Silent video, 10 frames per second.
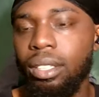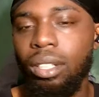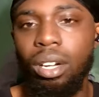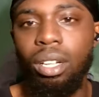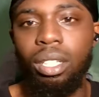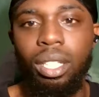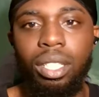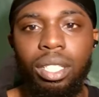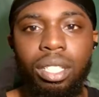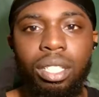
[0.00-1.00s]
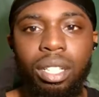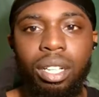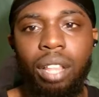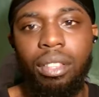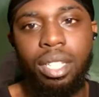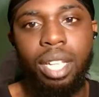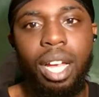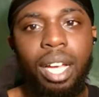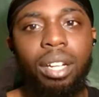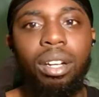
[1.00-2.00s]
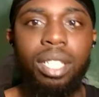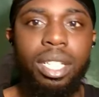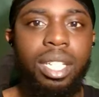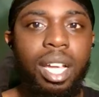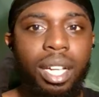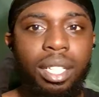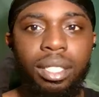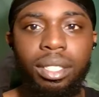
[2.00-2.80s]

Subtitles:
on the other side, on this side.